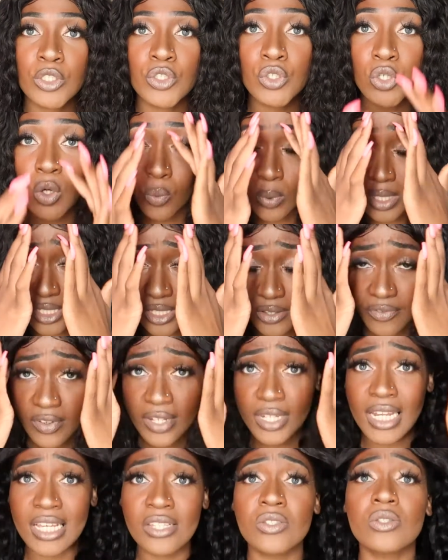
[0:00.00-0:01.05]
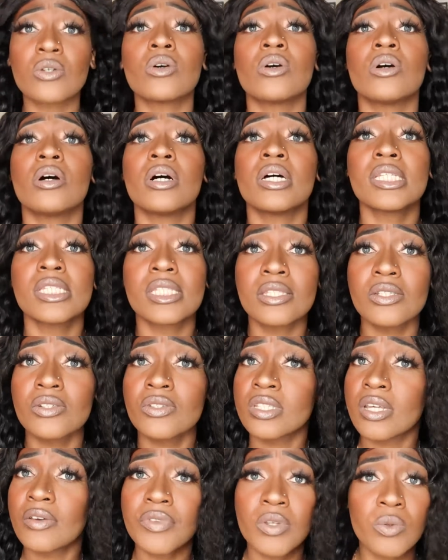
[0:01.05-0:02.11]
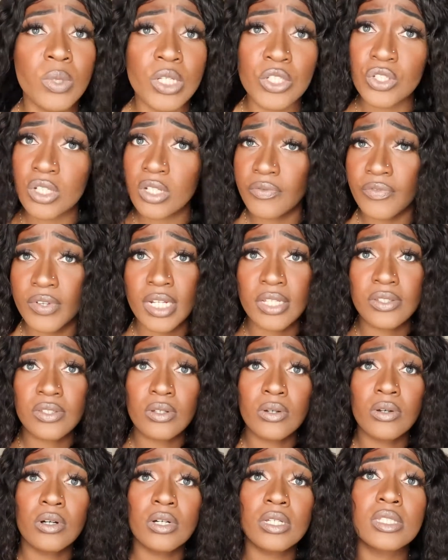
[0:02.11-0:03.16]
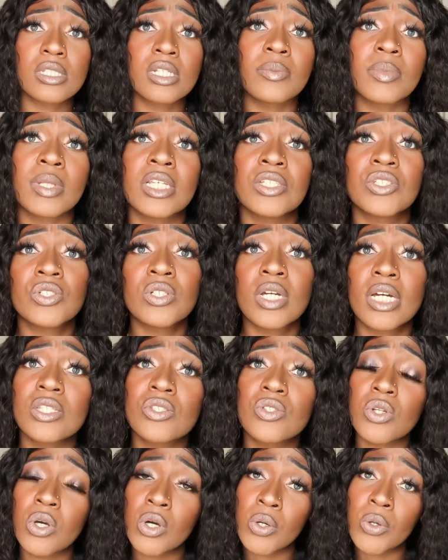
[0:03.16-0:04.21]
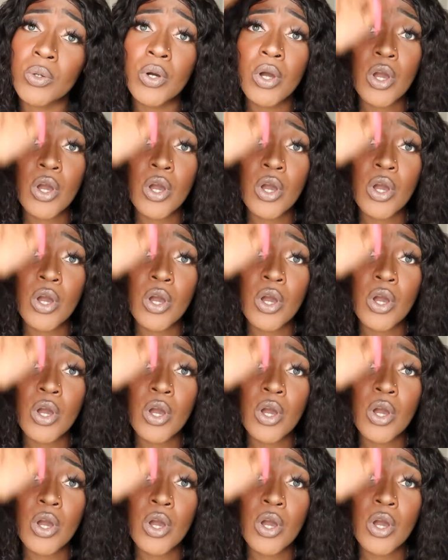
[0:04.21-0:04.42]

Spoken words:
You don't waste to finesse the cost. There's definitely ways you can finesse the cost, and I'm gonna let you guys know